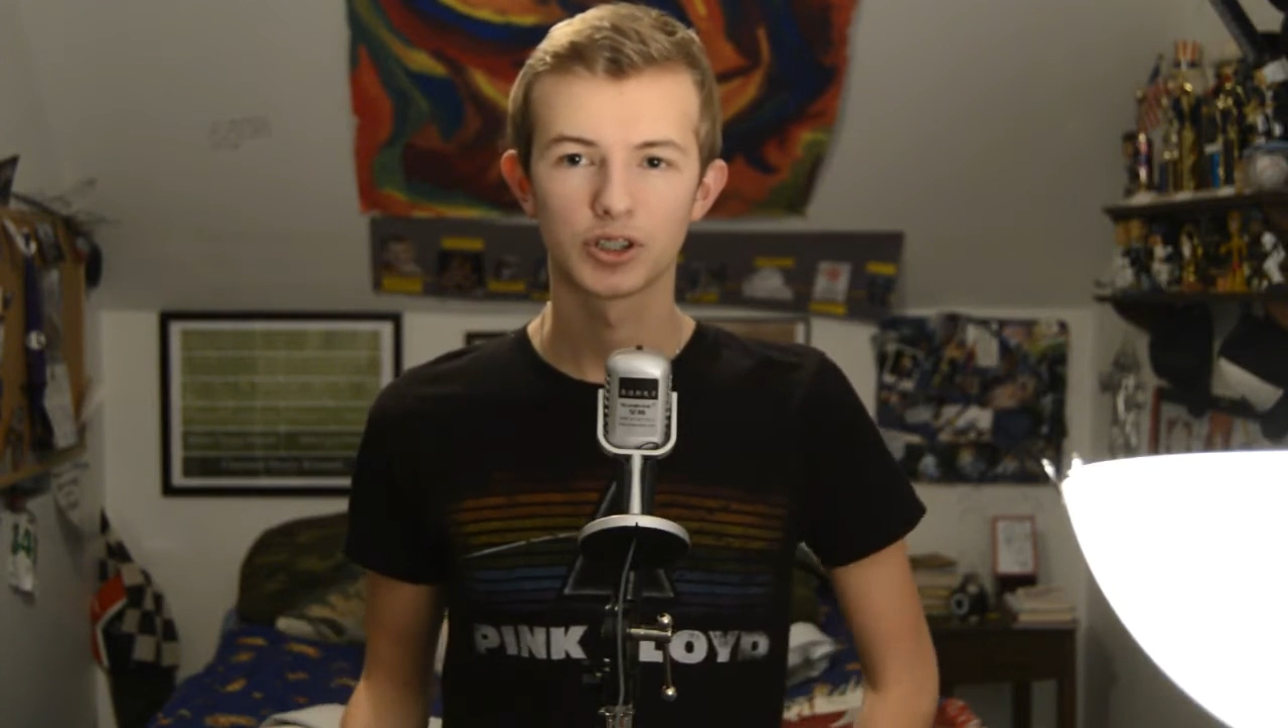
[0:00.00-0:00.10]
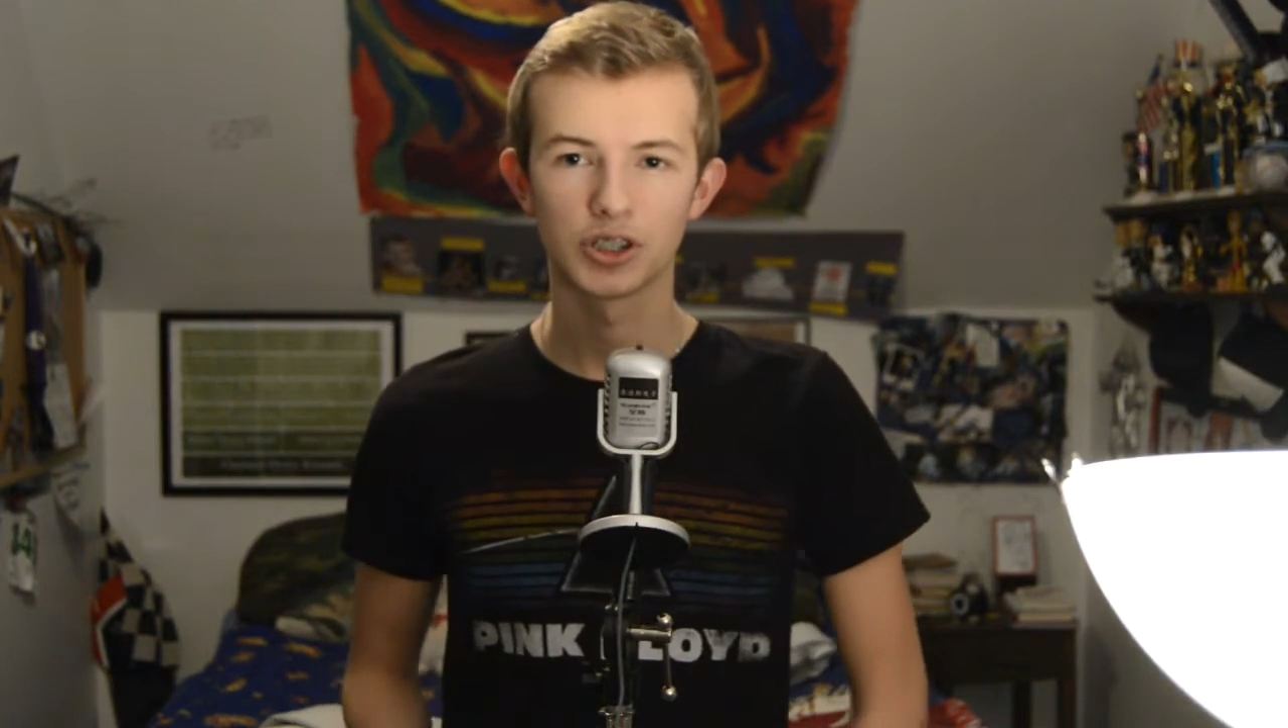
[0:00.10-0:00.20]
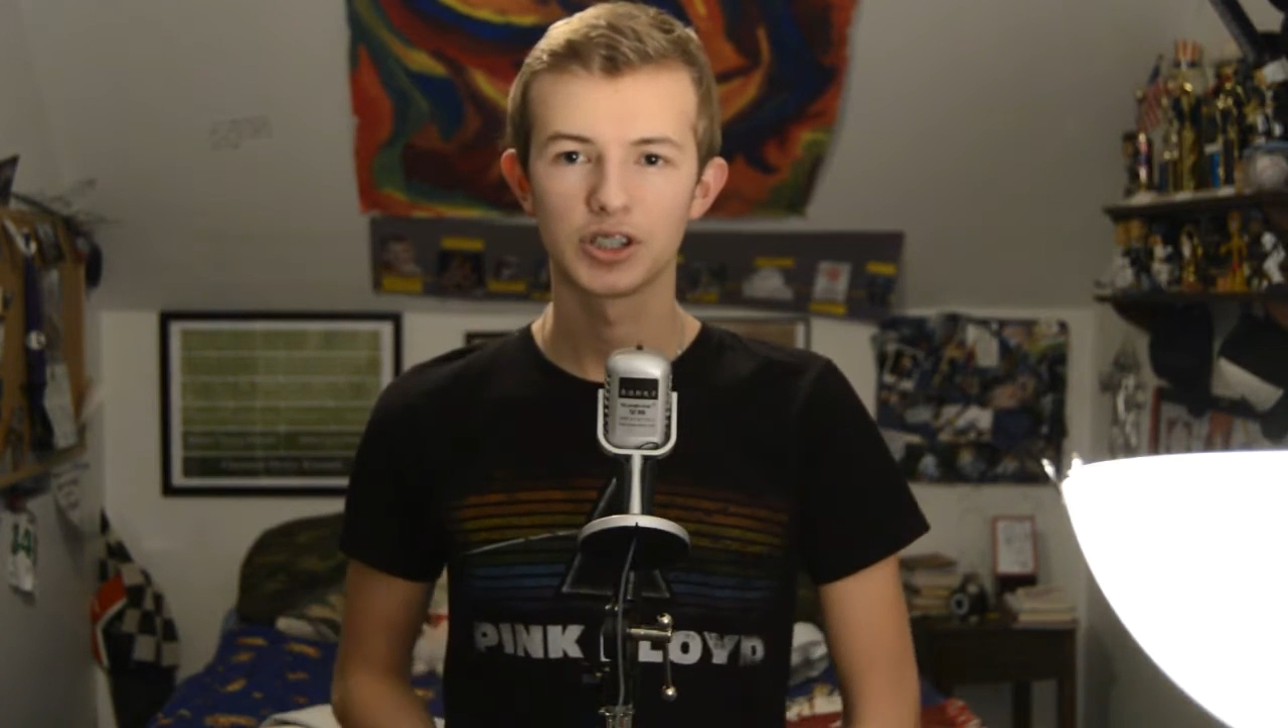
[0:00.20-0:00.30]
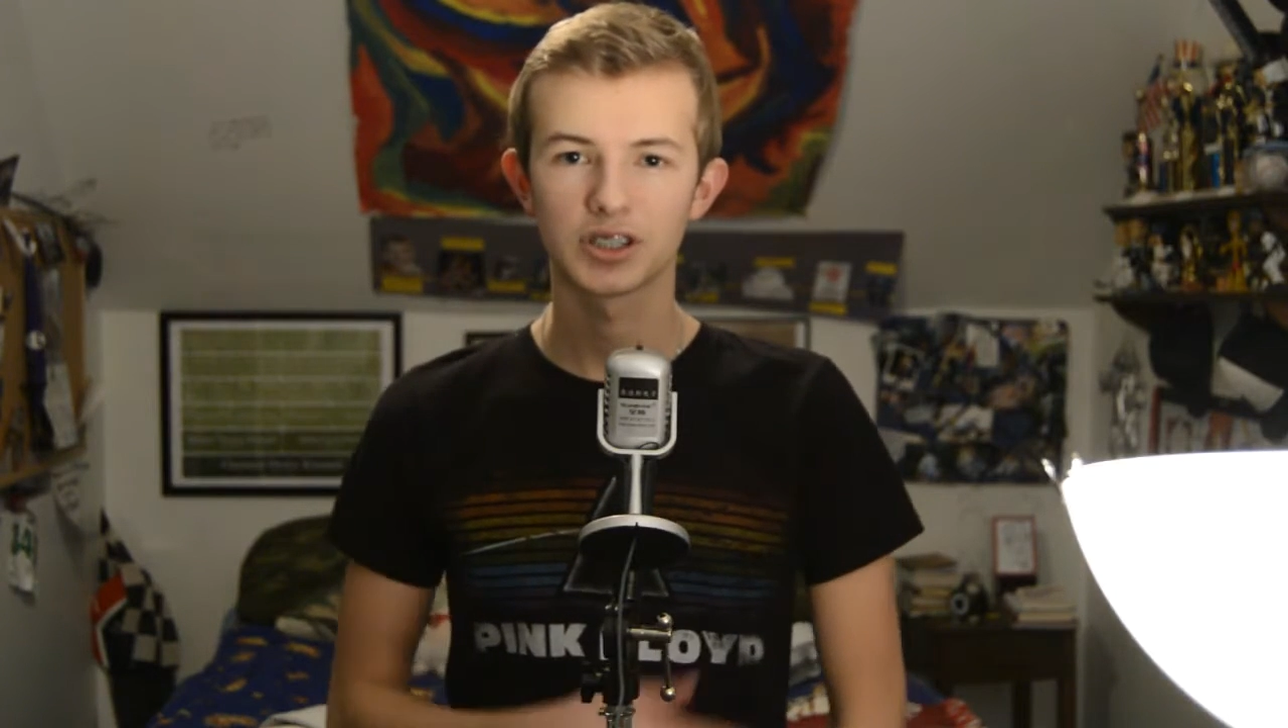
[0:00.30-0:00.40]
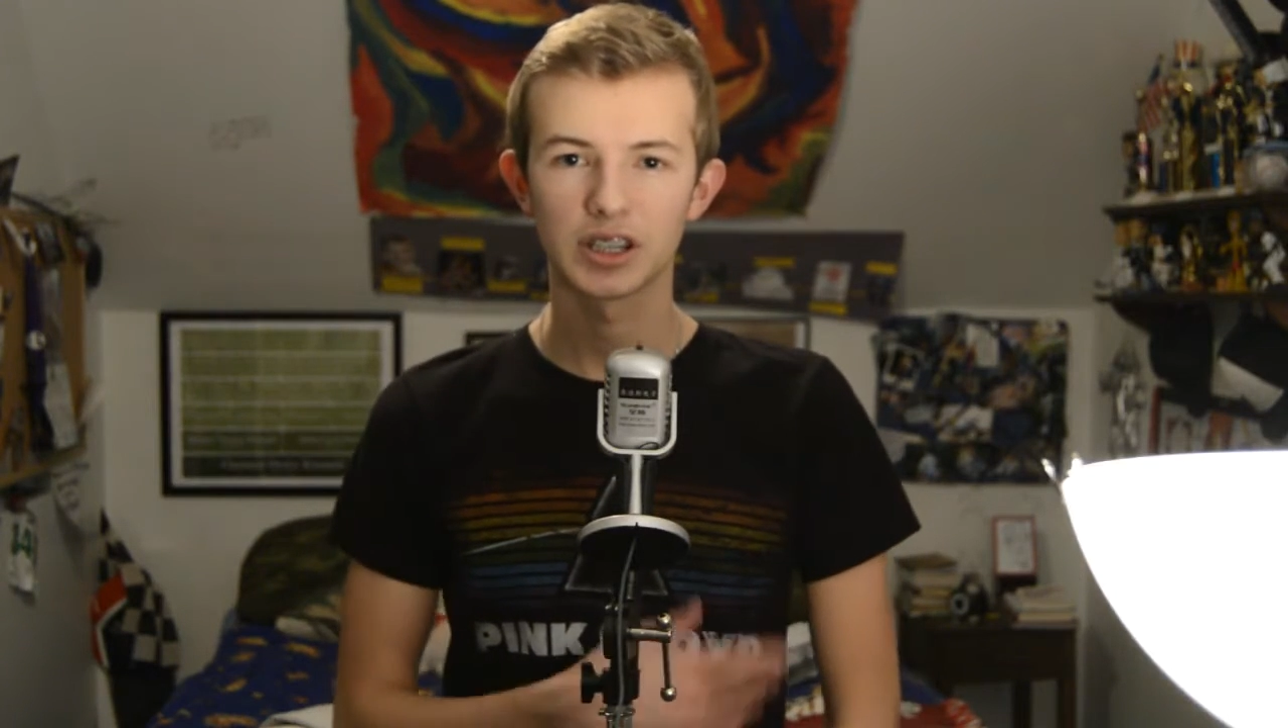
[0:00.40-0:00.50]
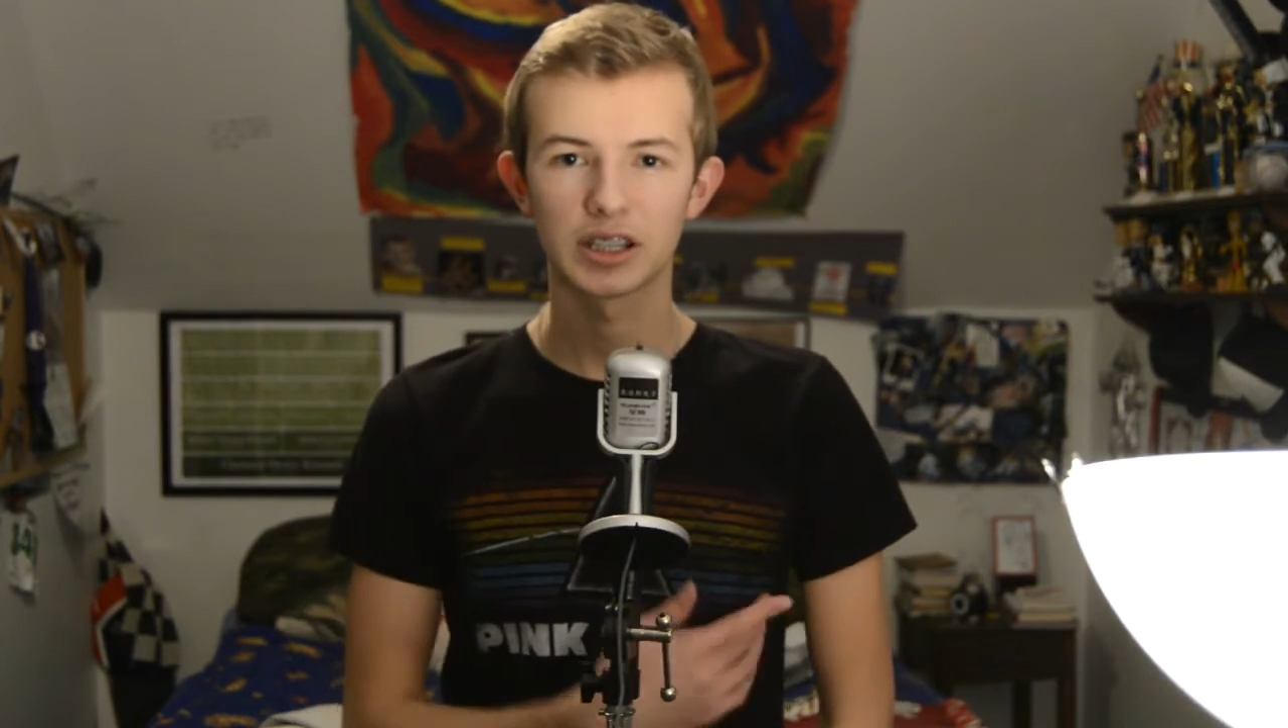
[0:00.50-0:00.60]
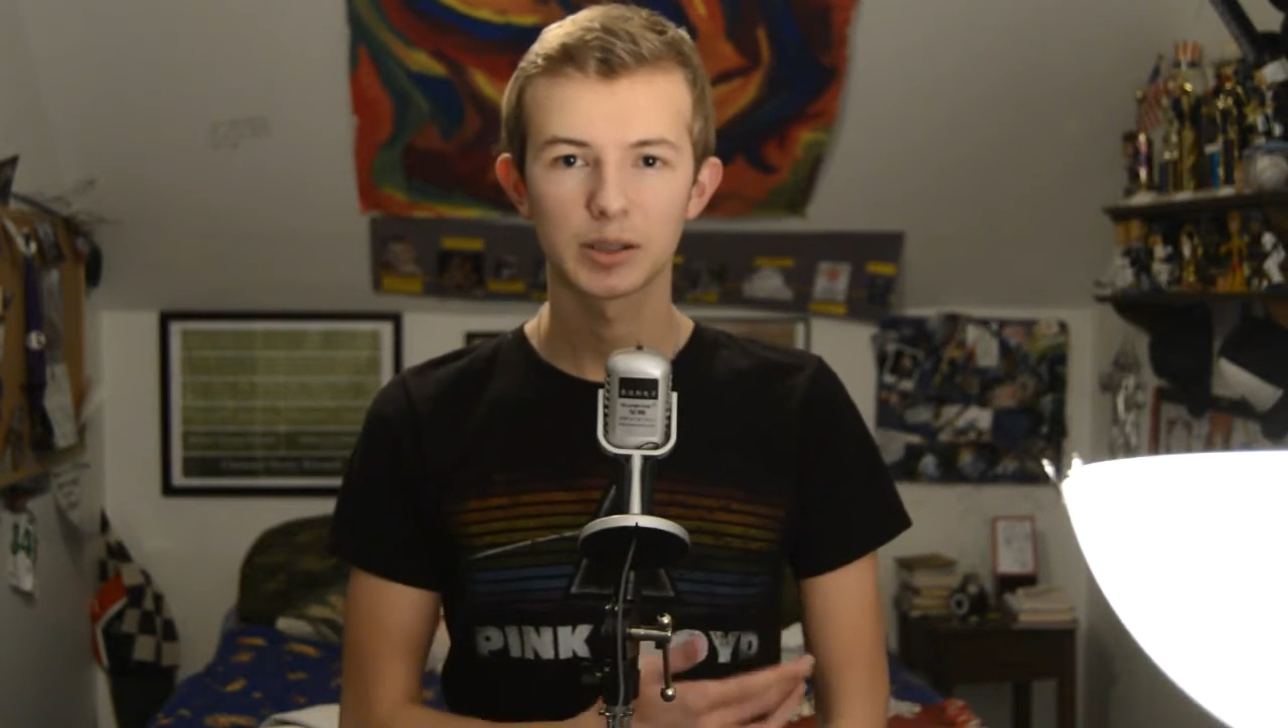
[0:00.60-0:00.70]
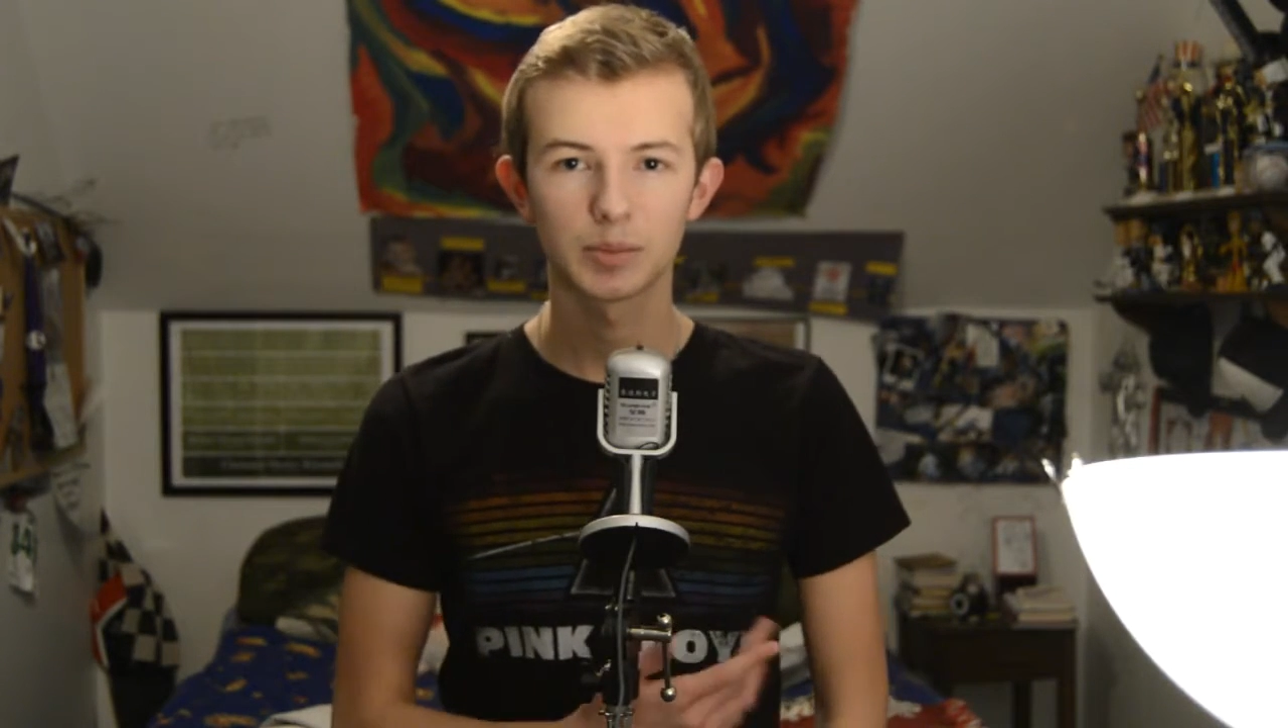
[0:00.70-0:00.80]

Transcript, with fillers: She just gets